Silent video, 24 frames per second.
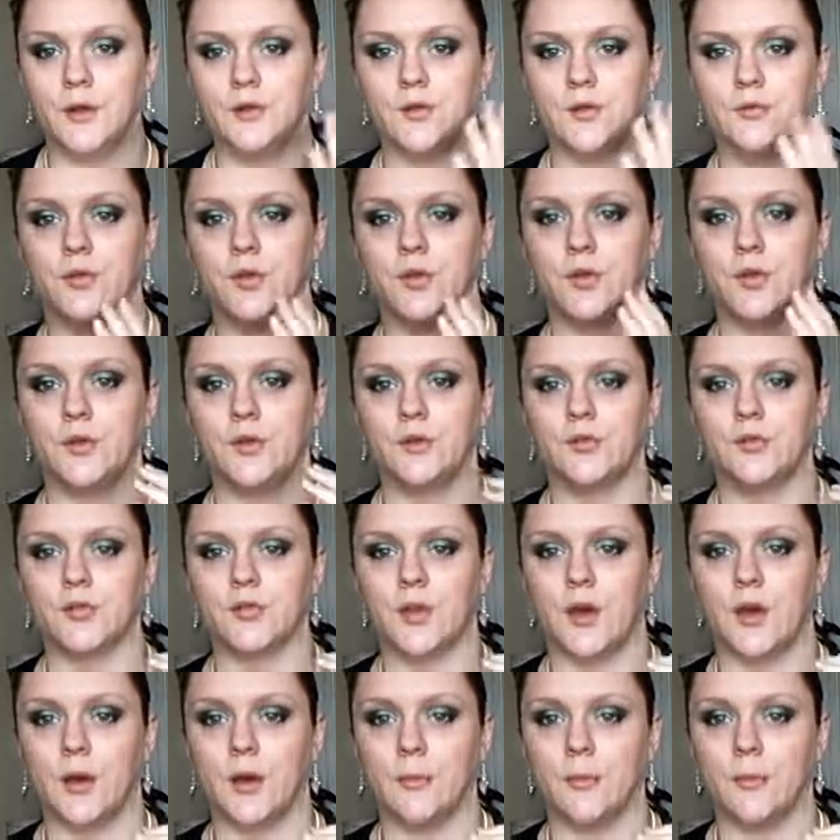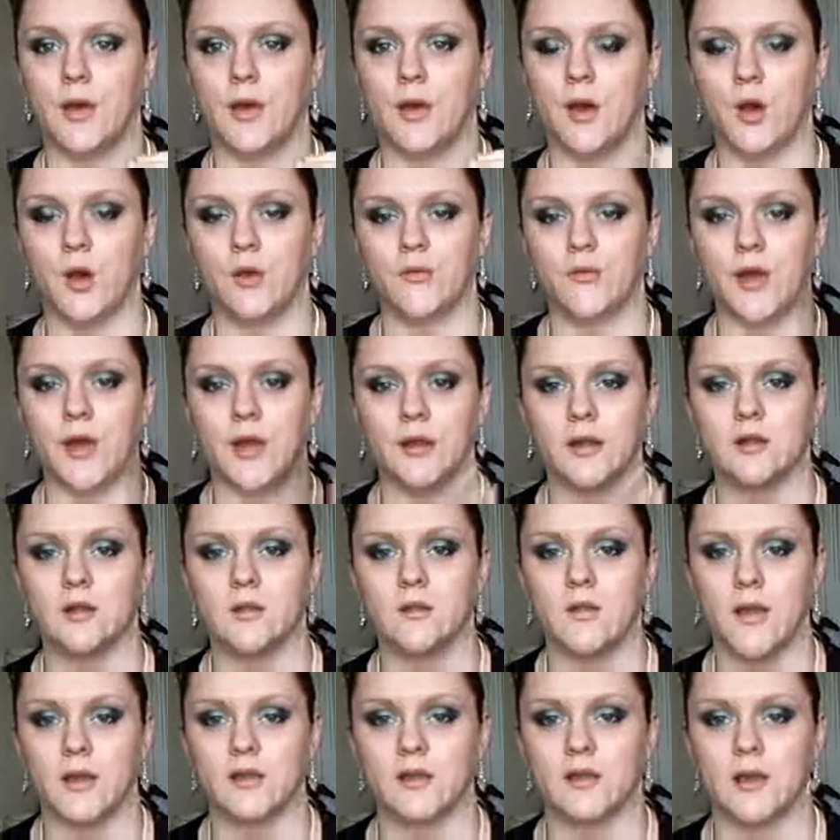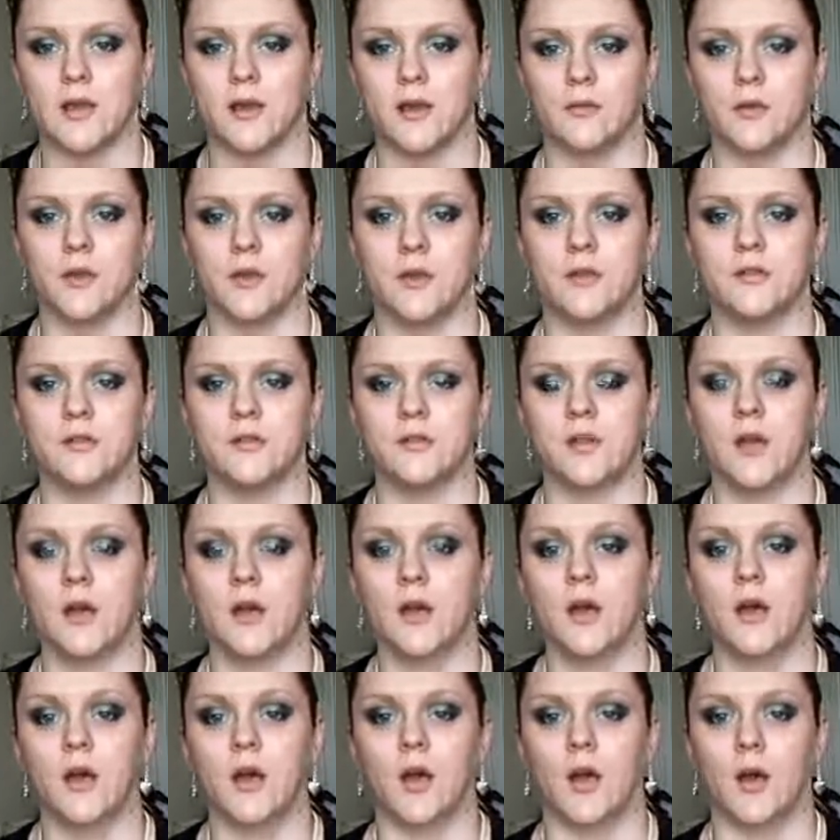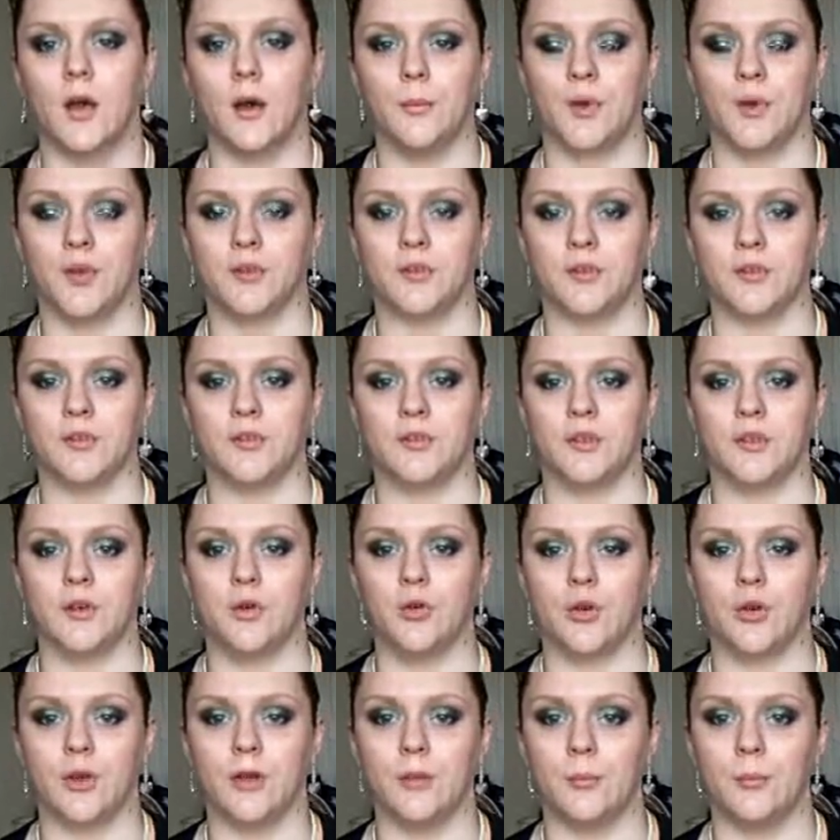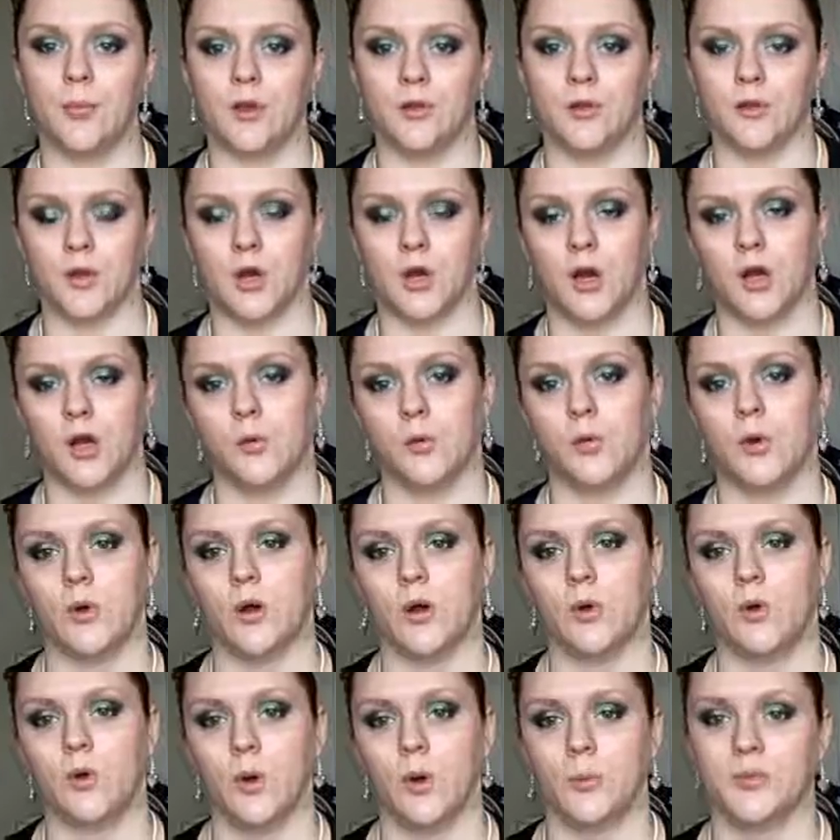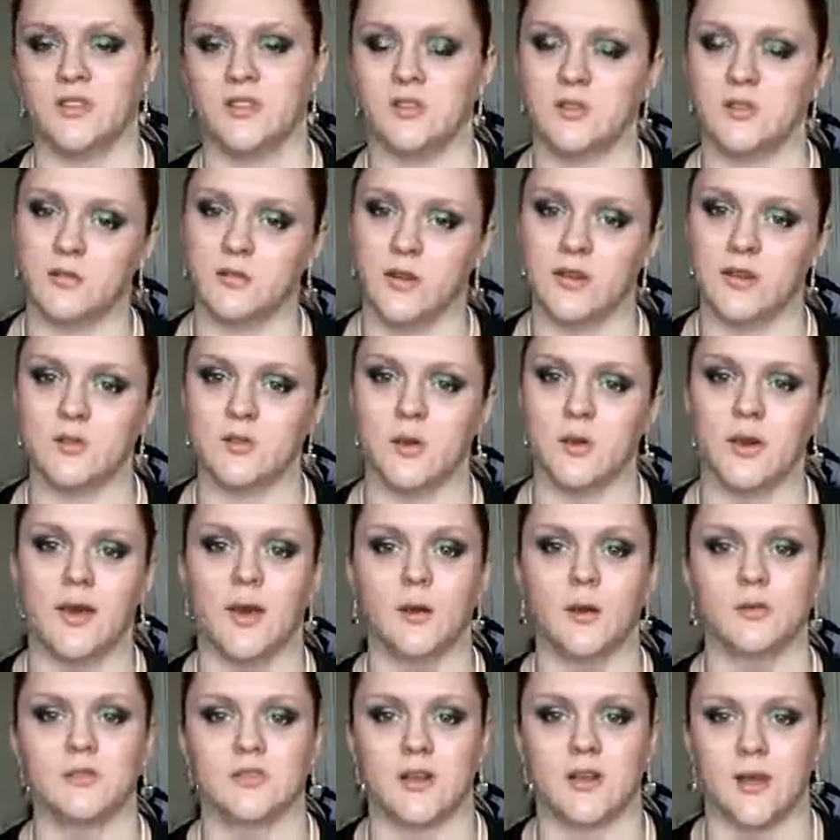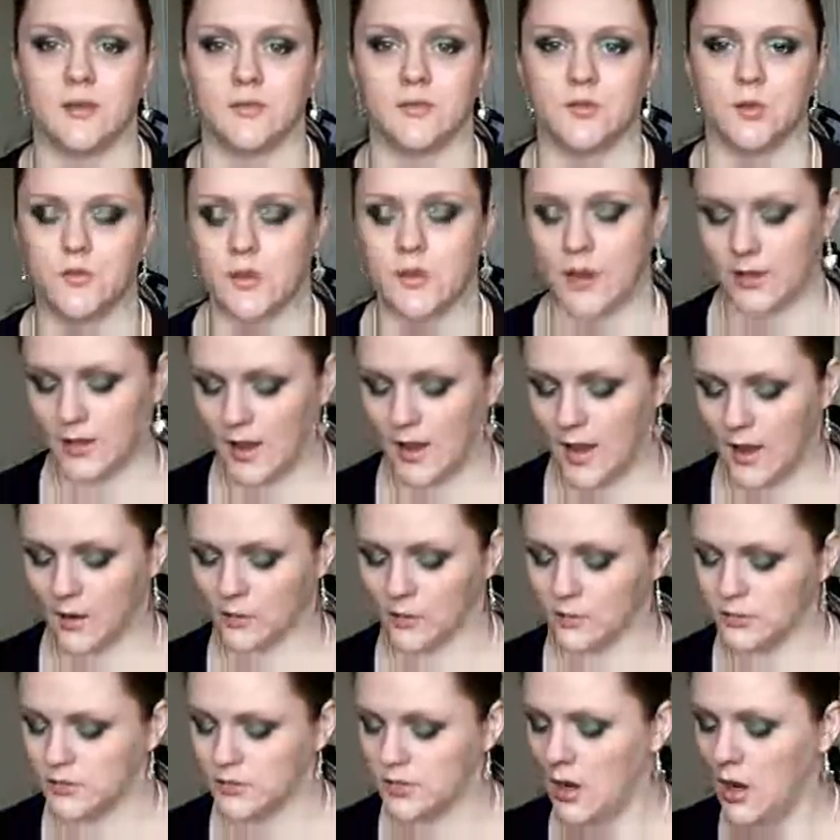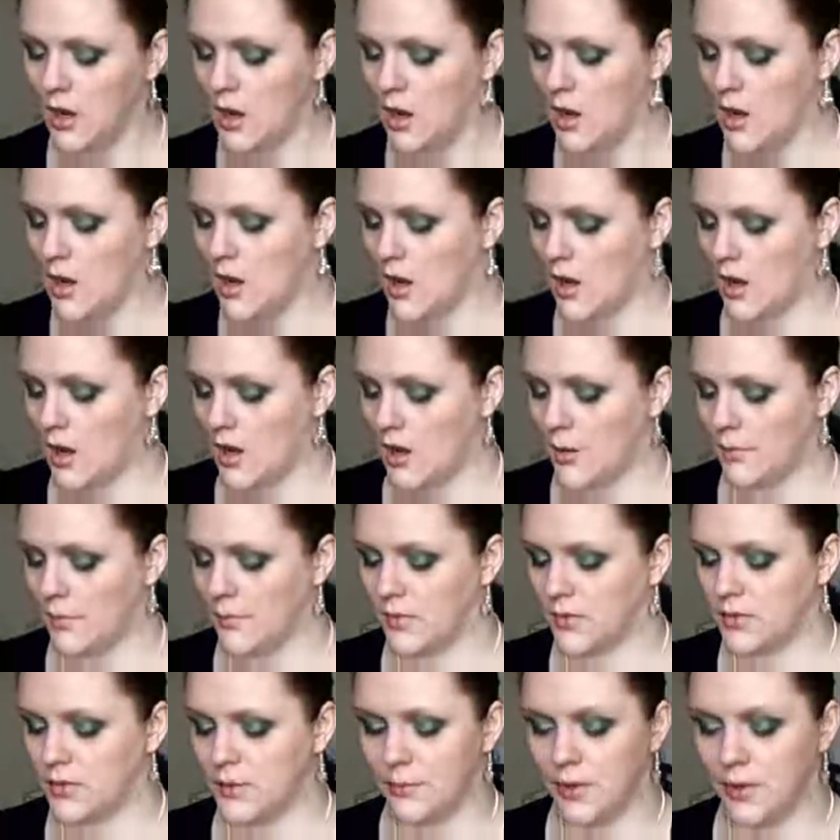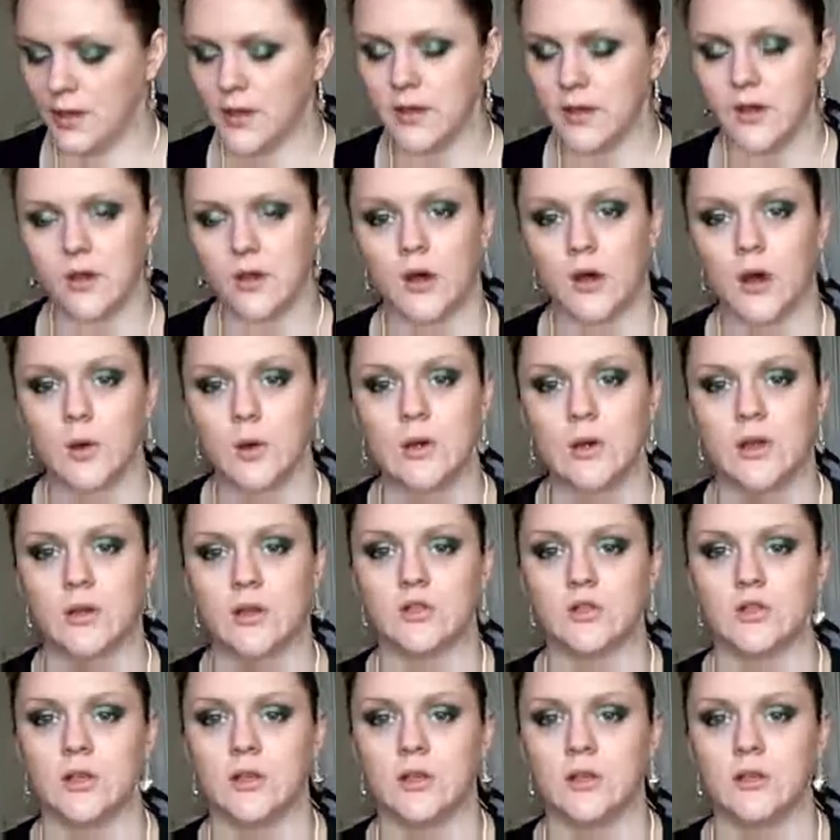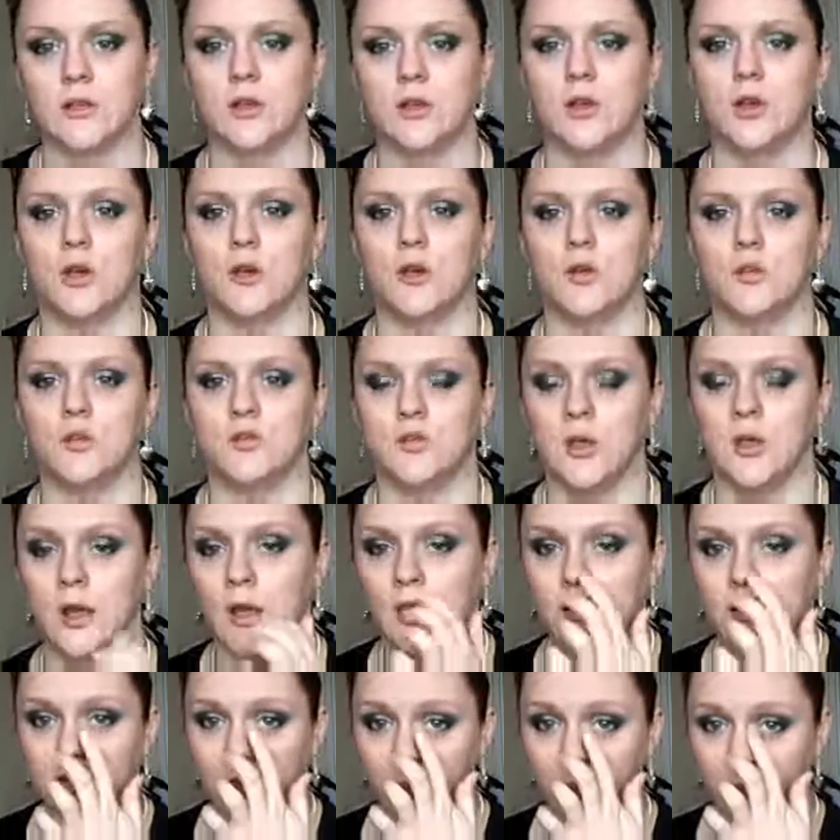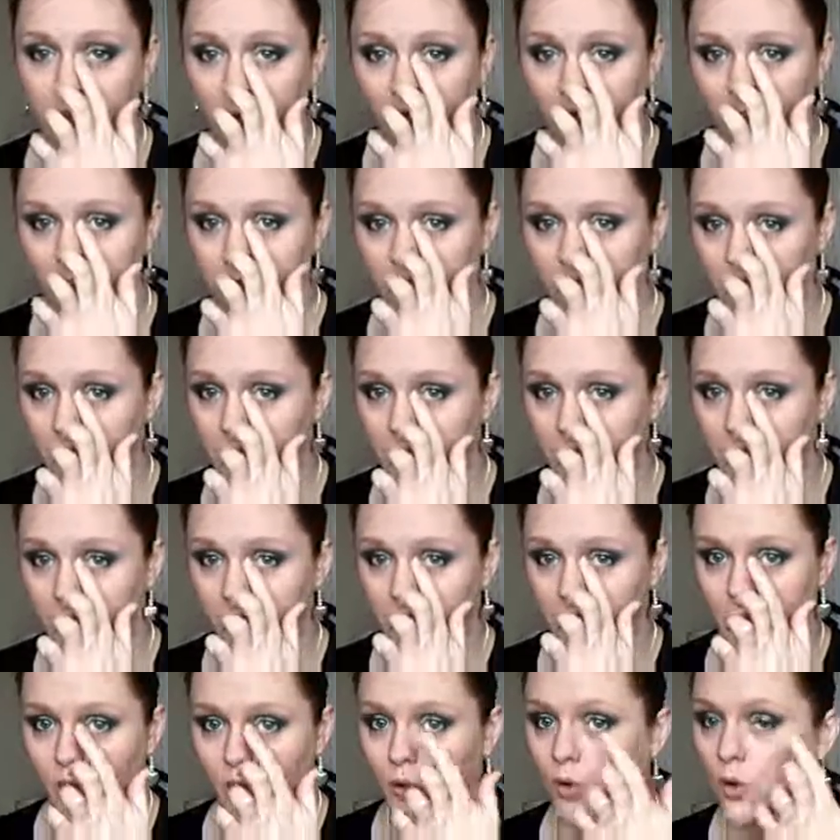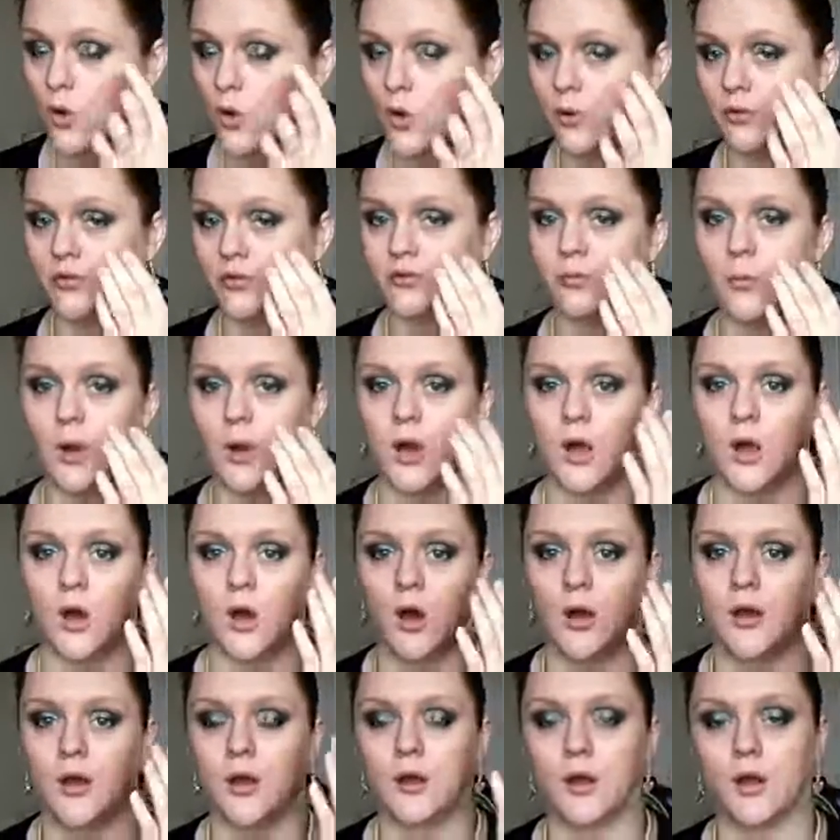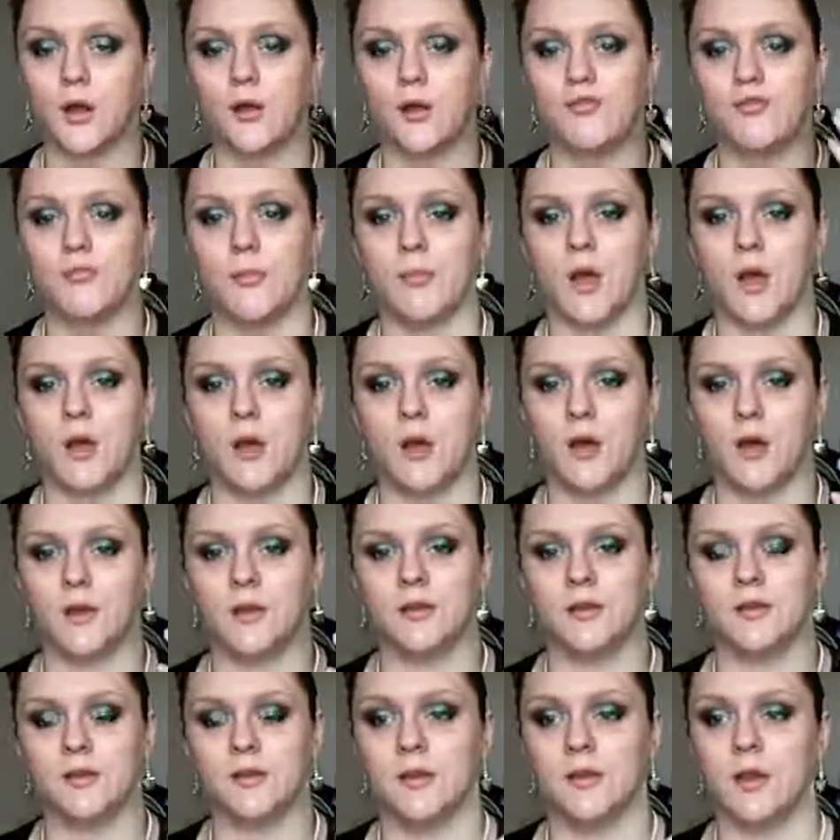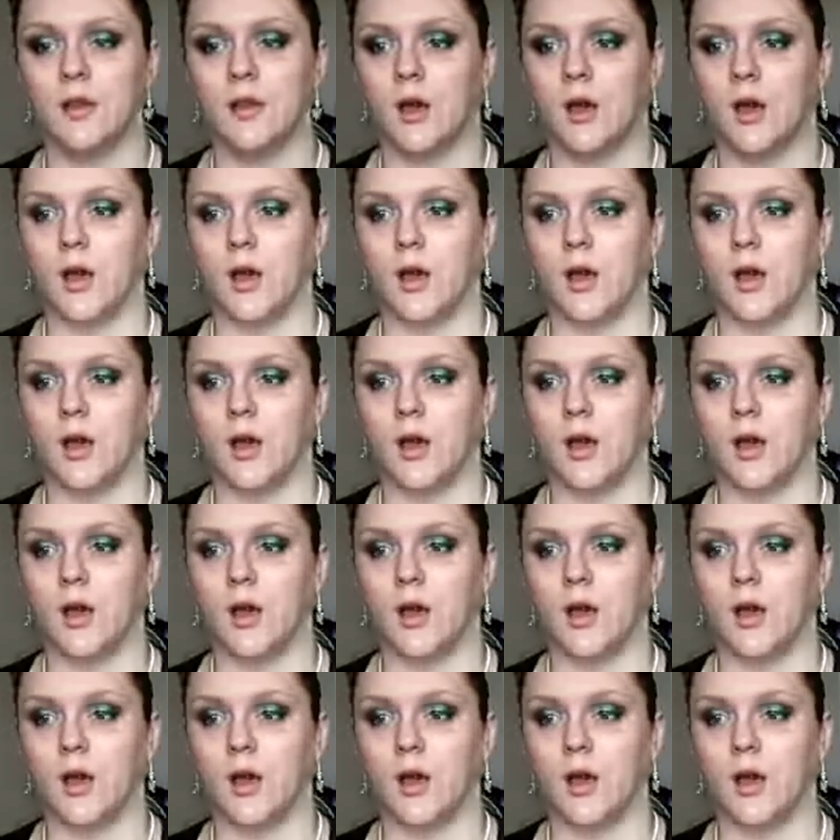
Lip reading: kind of use over any red areas, because obviously green being on the colour wheel opposite to red, so it helps to cancel that out. The pink I will actually use sometimes on the inner corner of my eye and over my eyelid,